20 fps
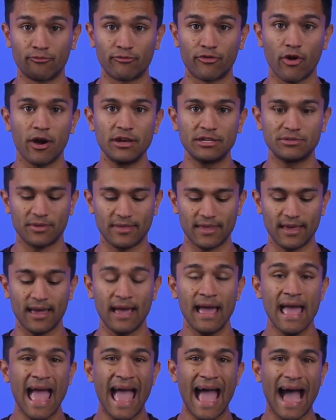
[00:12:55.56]
and ride with
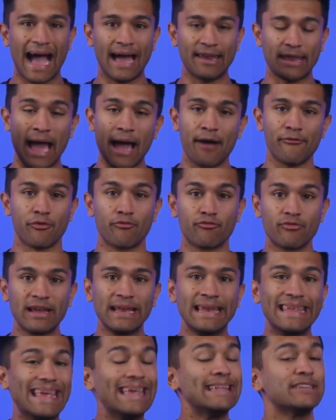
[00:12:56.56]
it and have a really